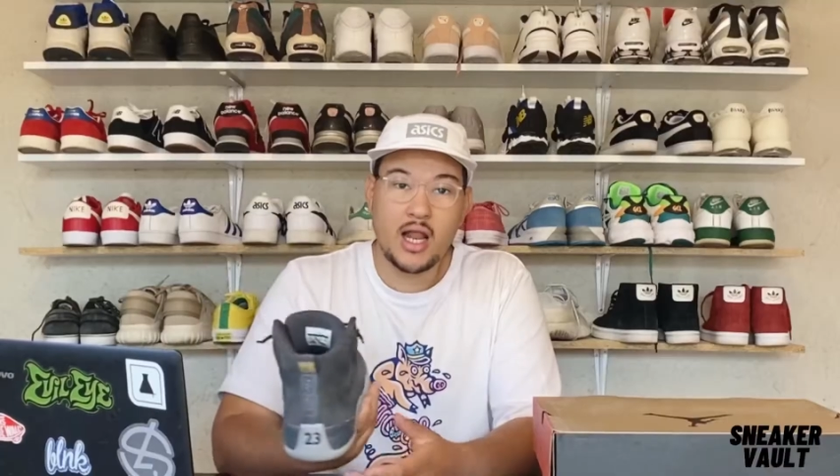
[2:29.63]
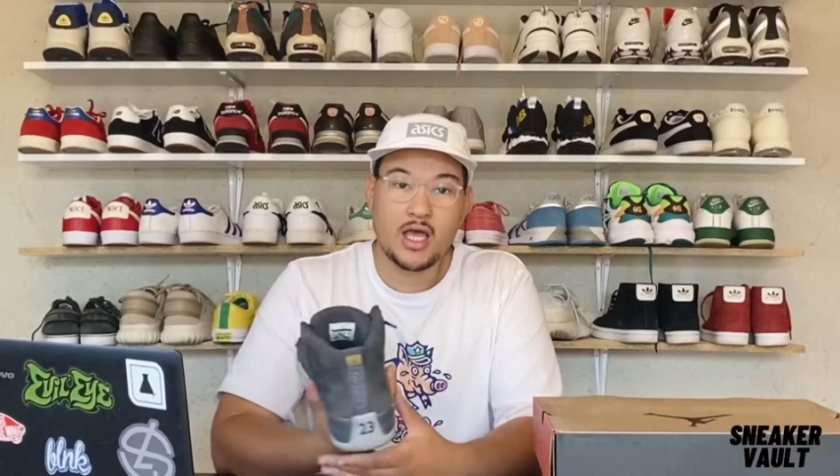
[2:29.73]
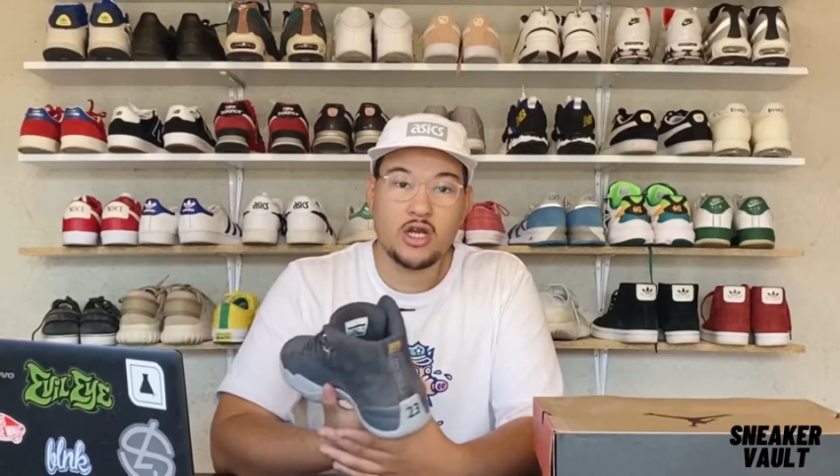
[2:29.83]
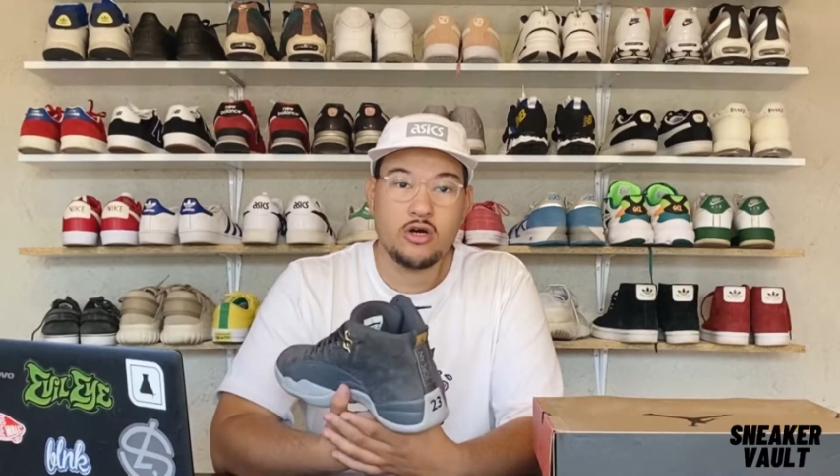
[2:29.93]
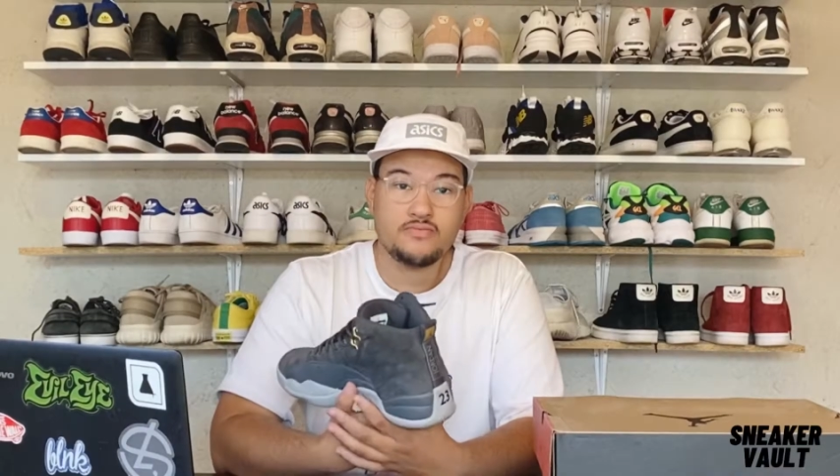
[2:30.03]
like you
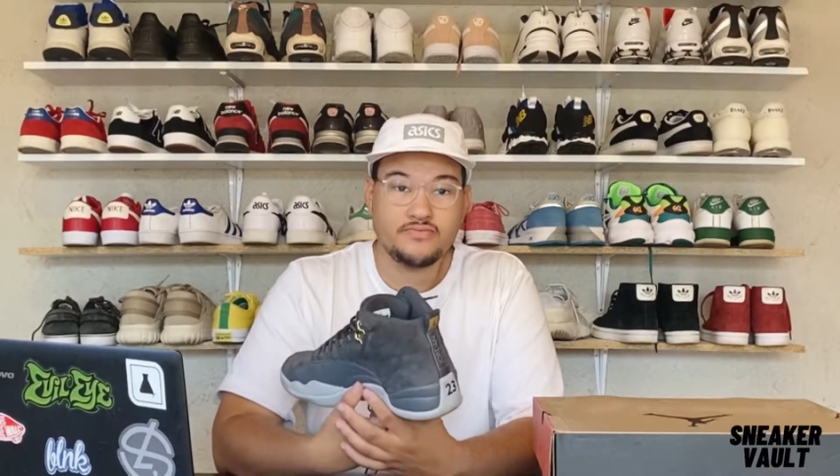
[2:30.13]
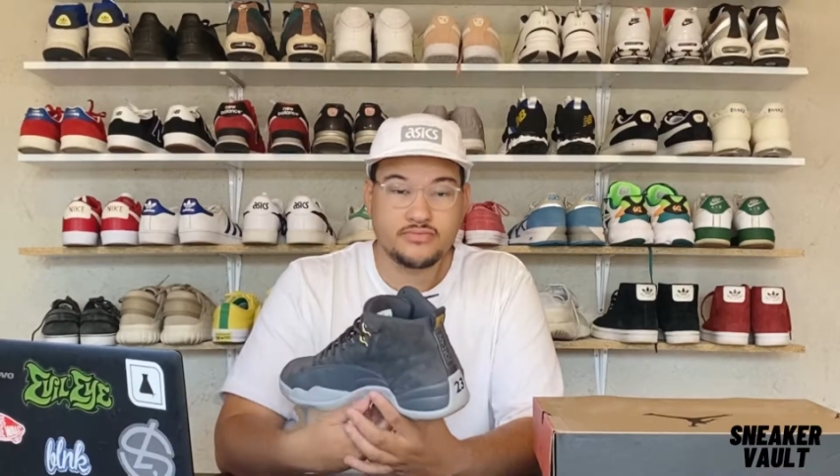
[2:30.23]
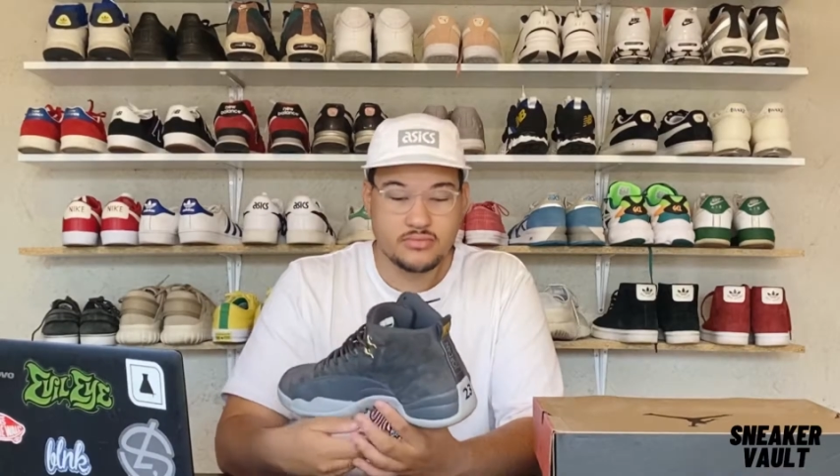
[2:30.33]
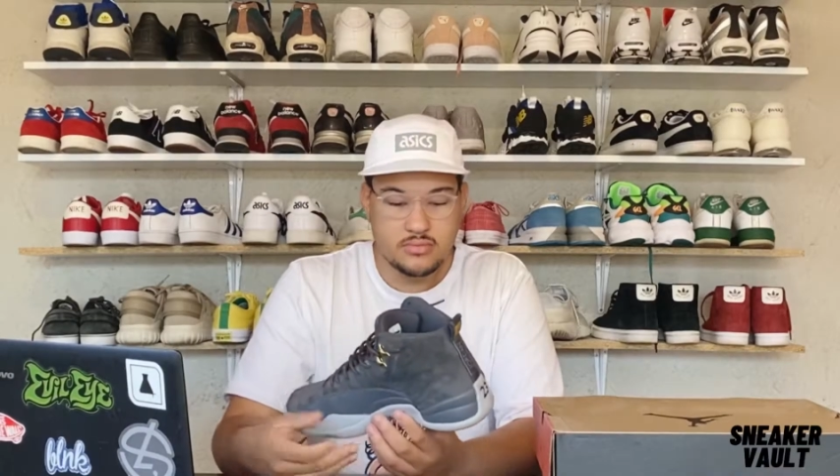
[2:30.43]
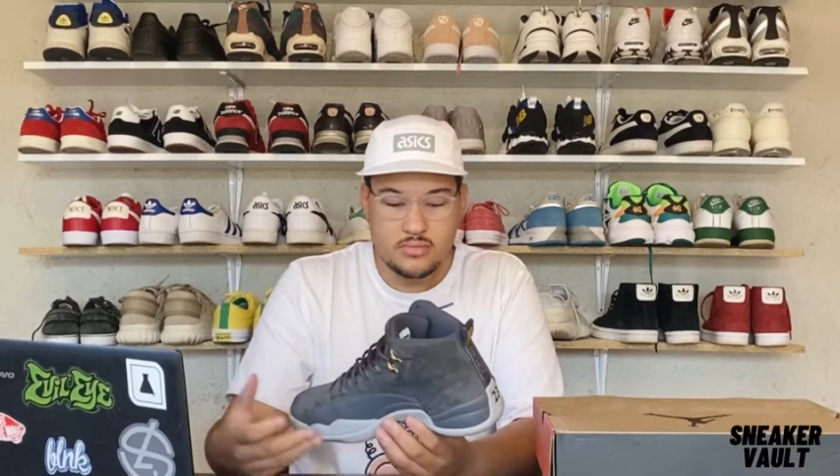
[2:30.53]
know,
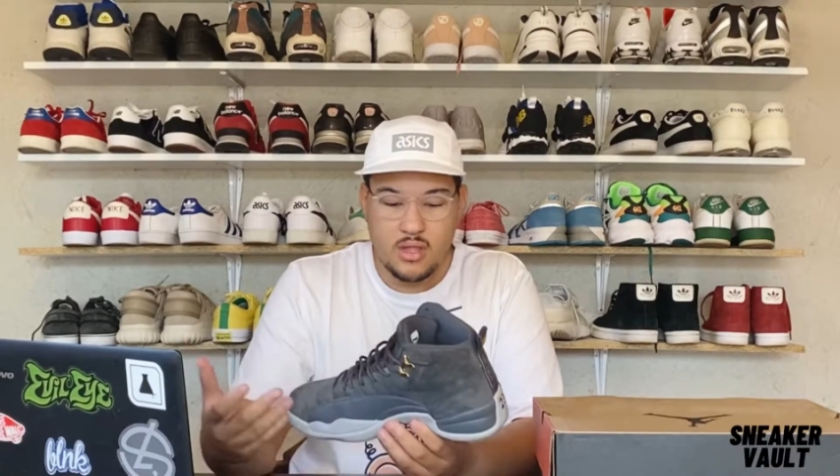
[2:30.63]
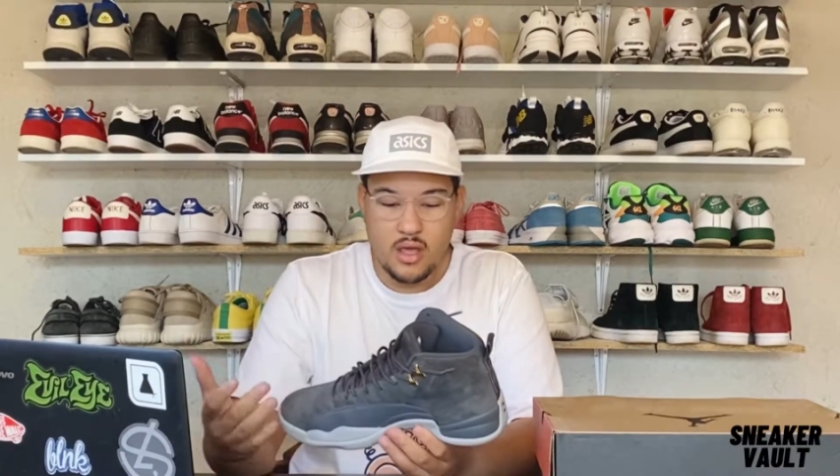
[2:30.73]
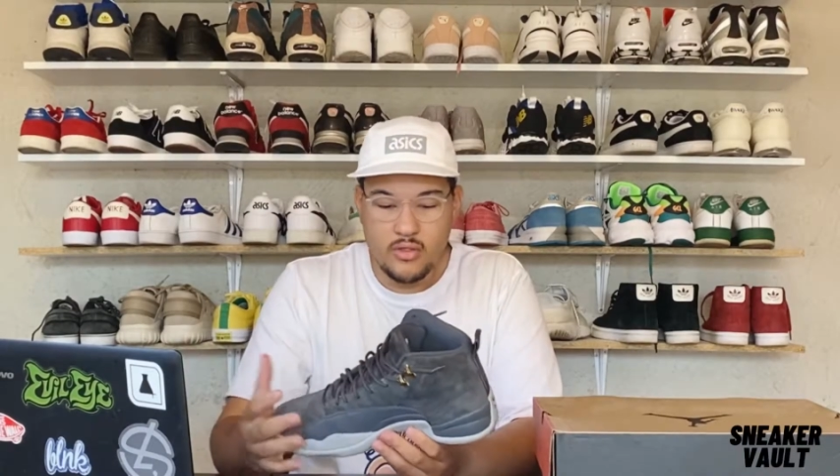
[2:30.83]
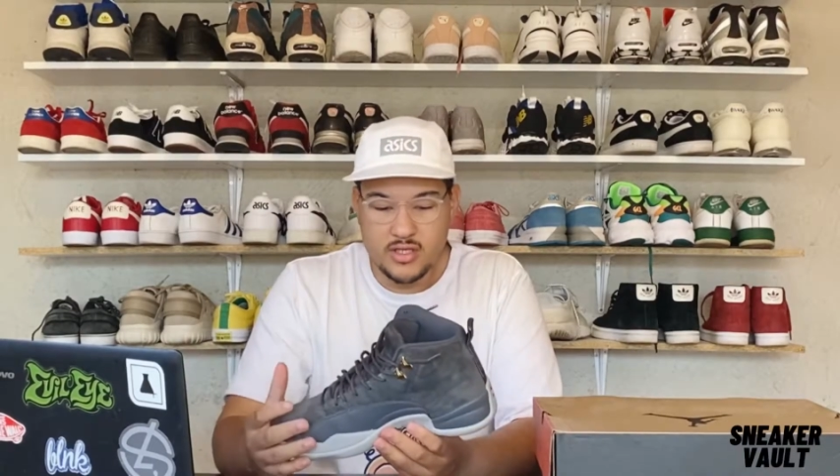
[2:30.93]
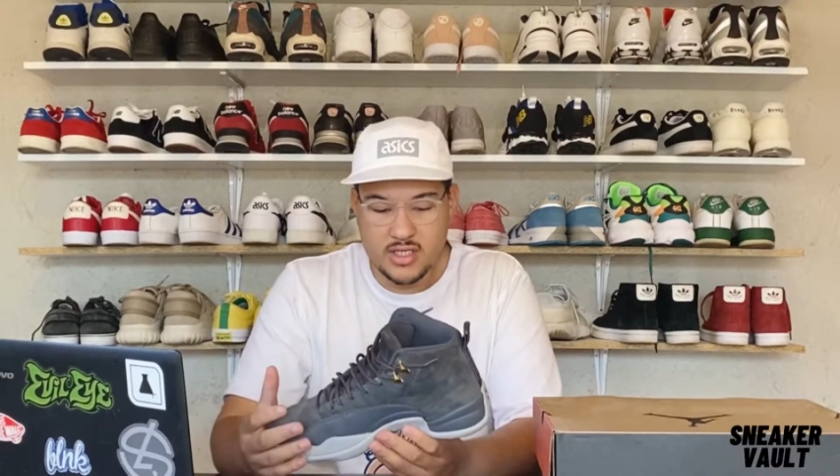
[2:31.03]

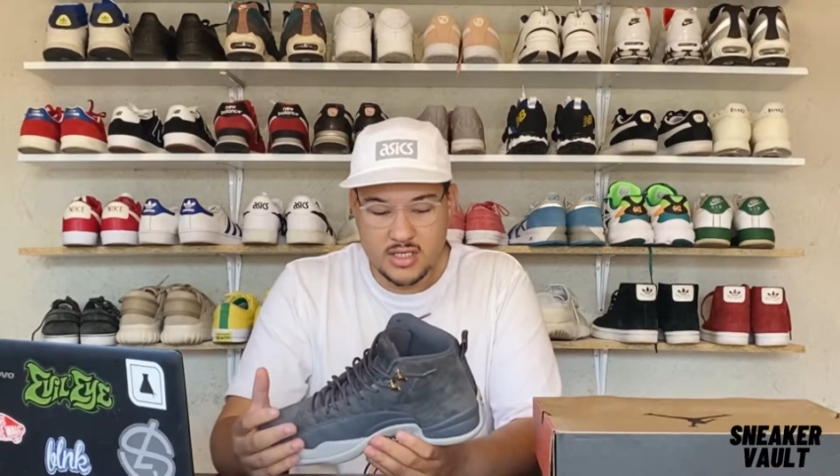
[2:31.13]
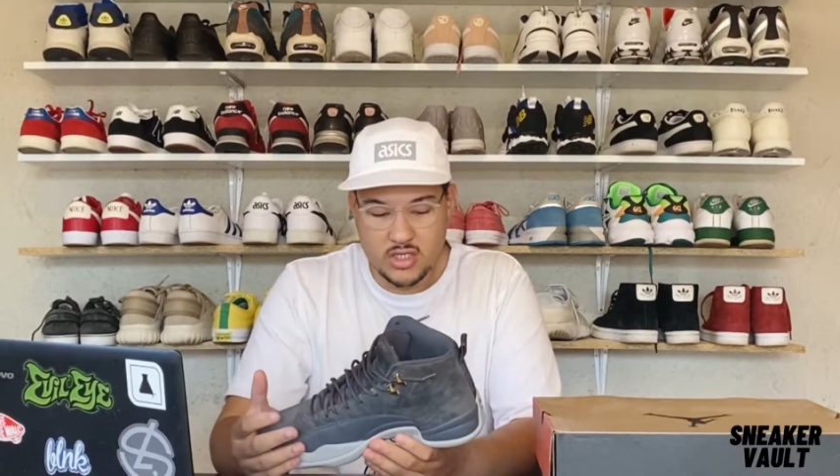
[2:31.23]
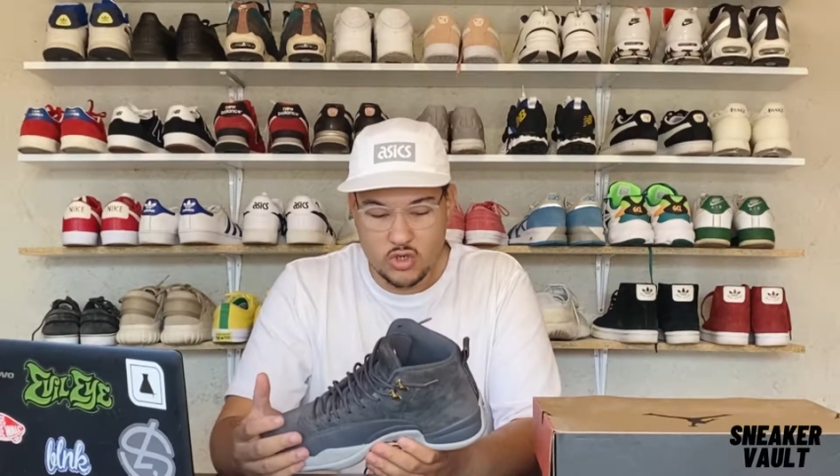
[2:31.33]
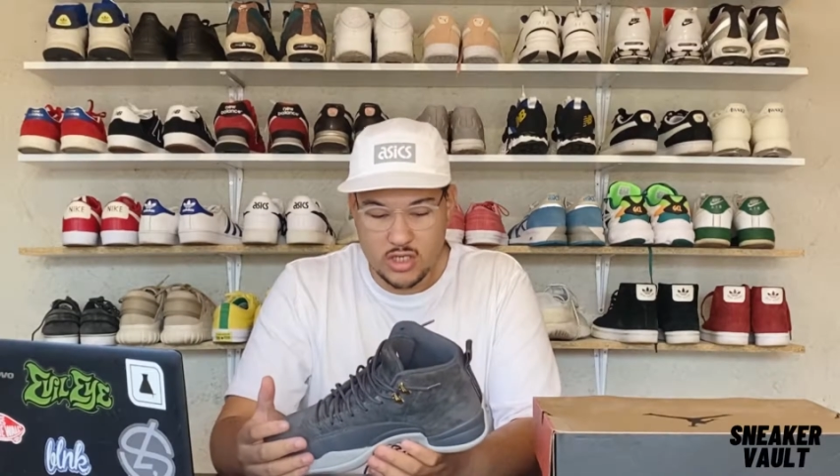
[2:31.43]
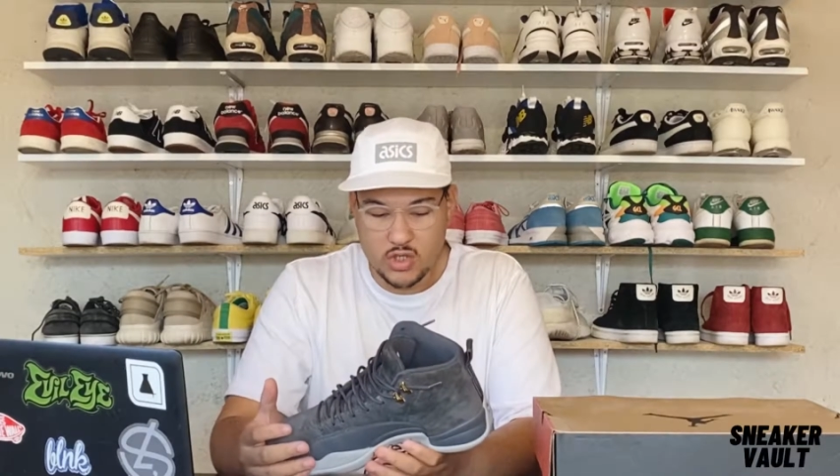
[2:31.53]
this is a
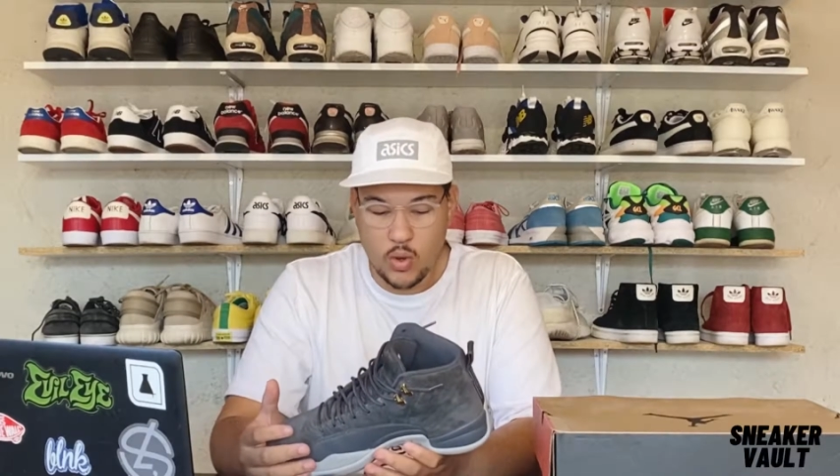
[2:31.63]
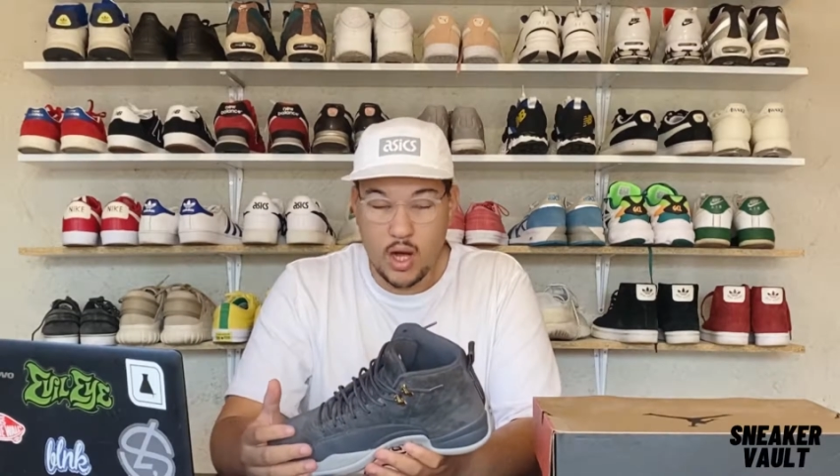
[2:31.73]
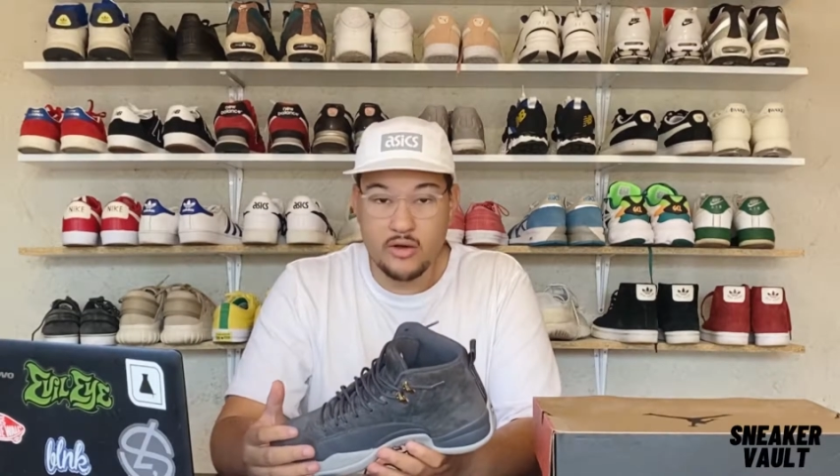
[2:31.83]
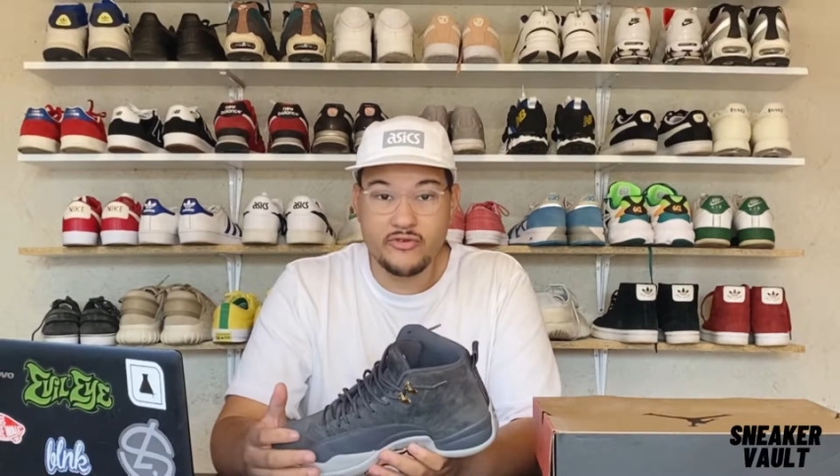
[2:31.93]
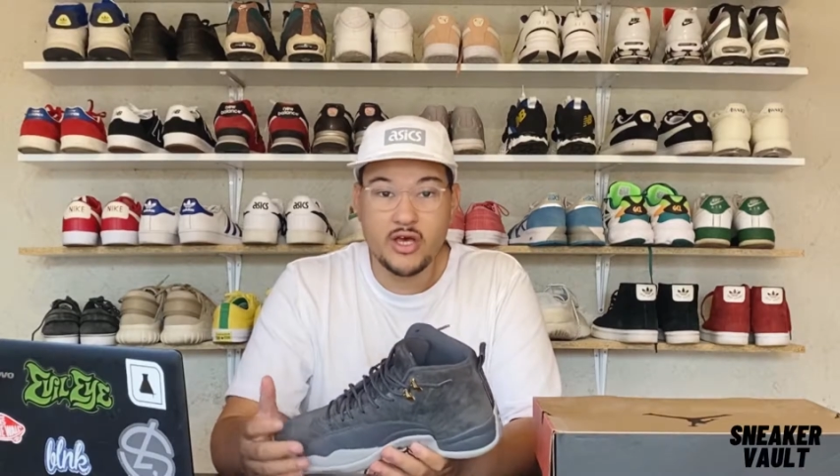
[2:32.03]
Jordan
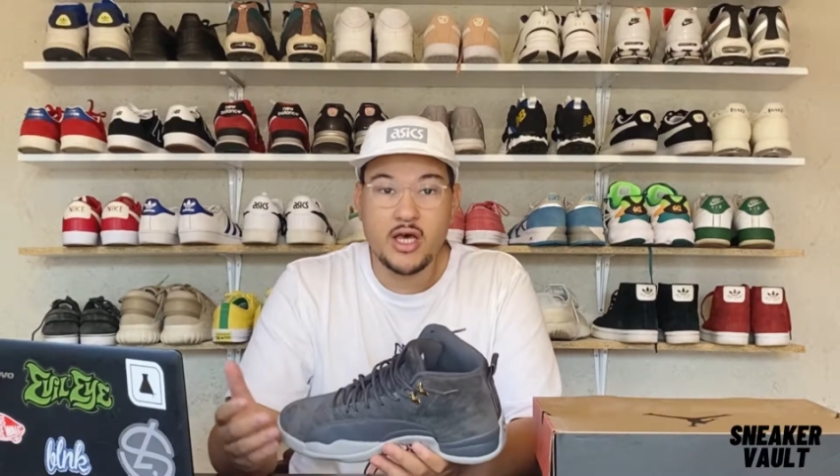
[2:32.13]
12